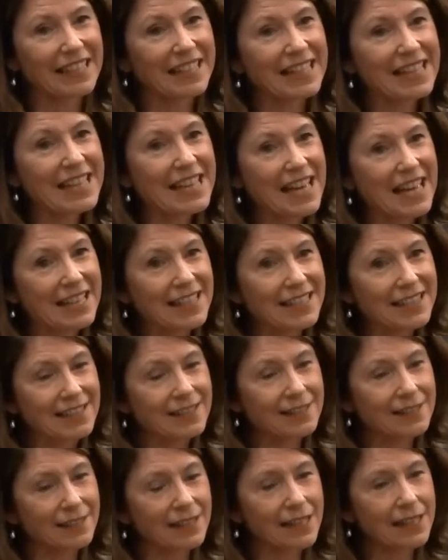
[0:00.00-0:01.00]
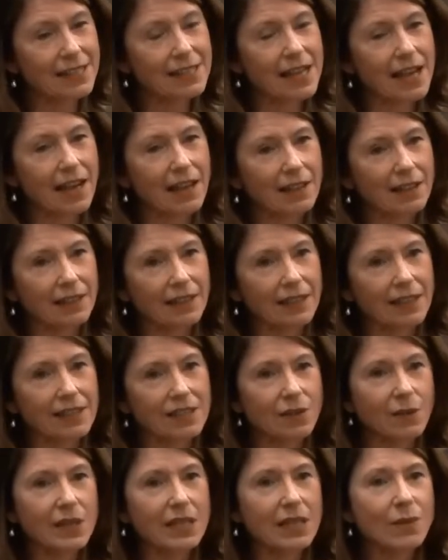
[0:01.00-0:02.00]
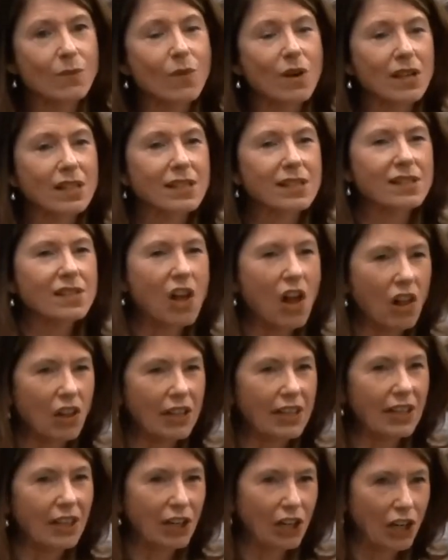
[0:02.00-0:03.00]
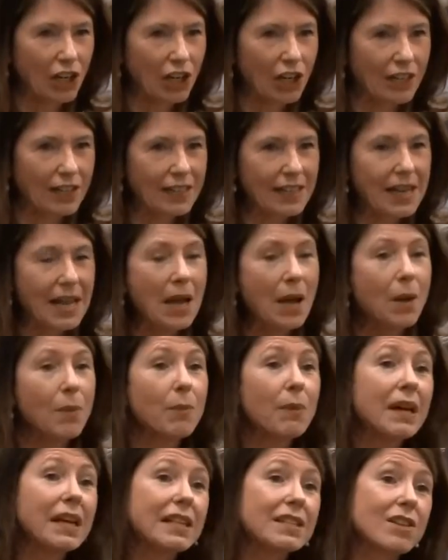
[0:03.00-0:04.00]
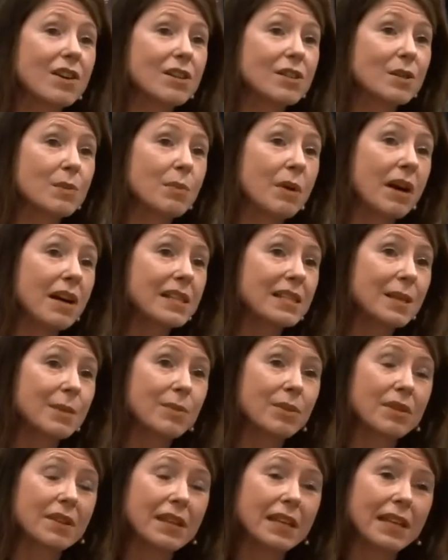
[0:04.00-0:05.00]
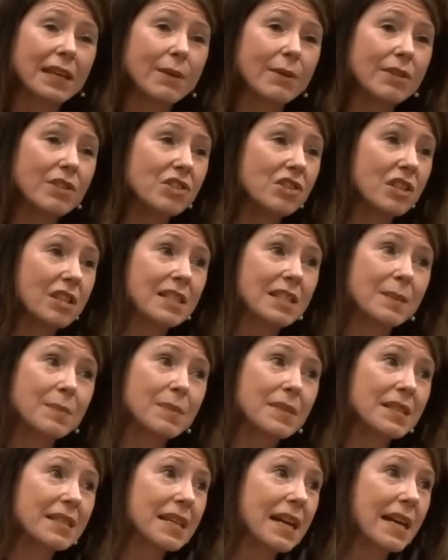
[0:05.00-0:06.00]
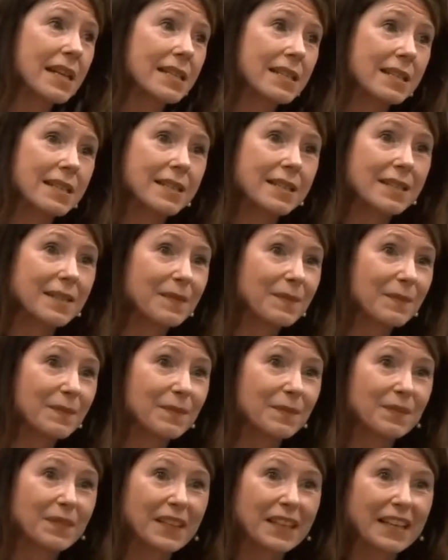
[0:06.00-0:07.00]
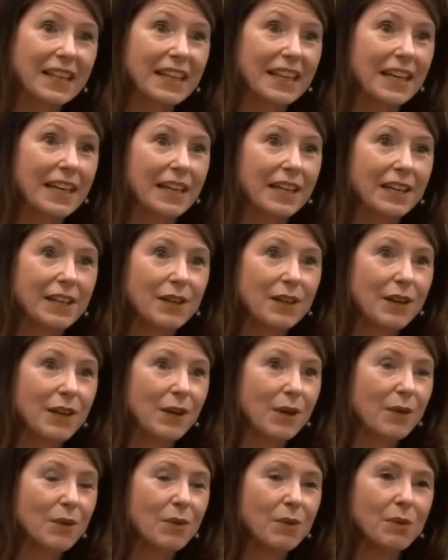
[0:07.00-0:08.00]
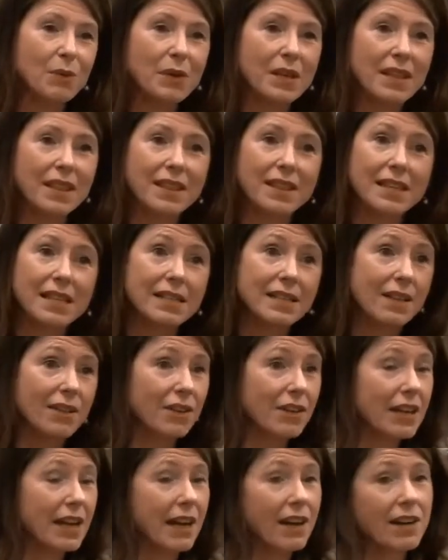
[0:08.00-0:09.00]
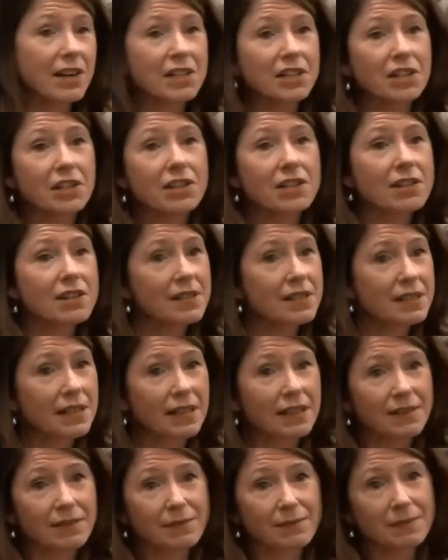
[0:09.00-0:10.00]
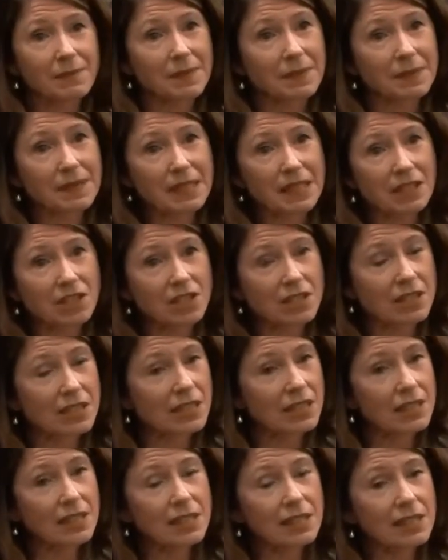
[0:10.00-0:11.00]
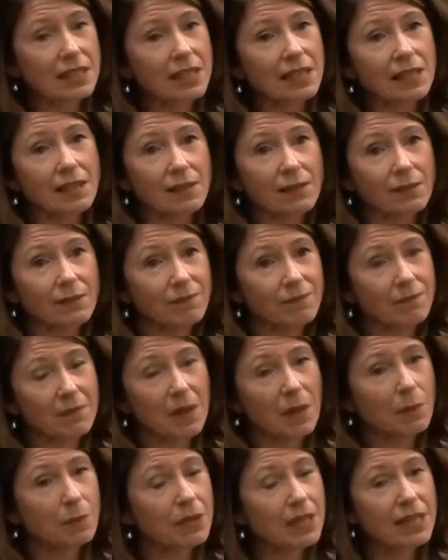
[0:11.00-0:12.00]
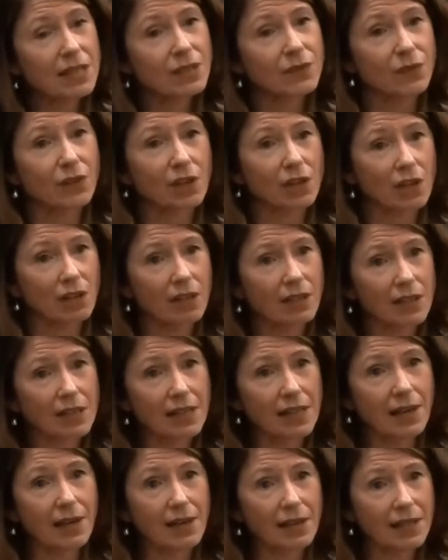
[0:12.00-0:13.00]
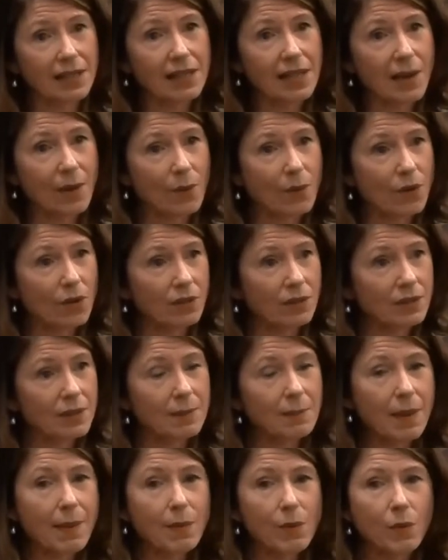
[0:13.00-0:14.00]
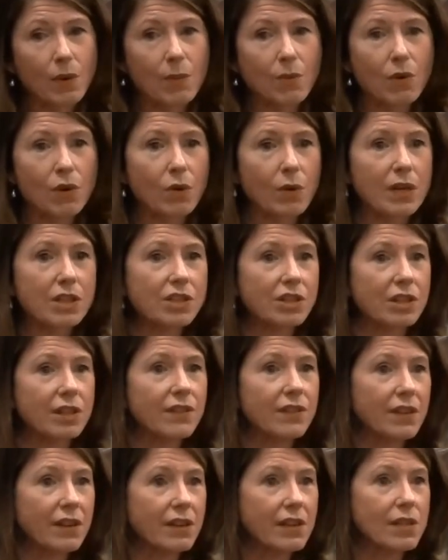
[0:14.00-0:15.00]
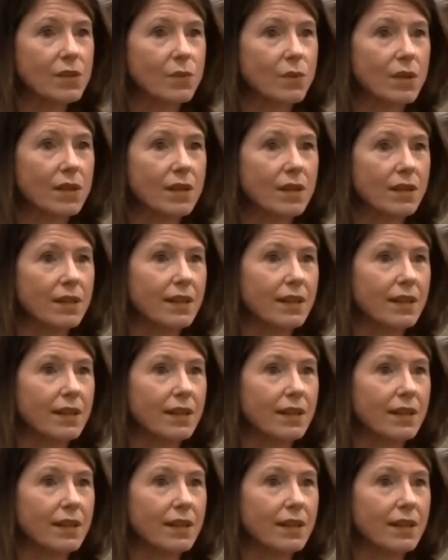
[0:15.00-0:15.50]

Yes, mm-hmm. exactly. And so he didn't want to sully her. Mm-hmm. But it's also possible that he was just obsessed, you know, with these other characters and he just didn't see a place for her in, in that world. Maybe one more question if there is one.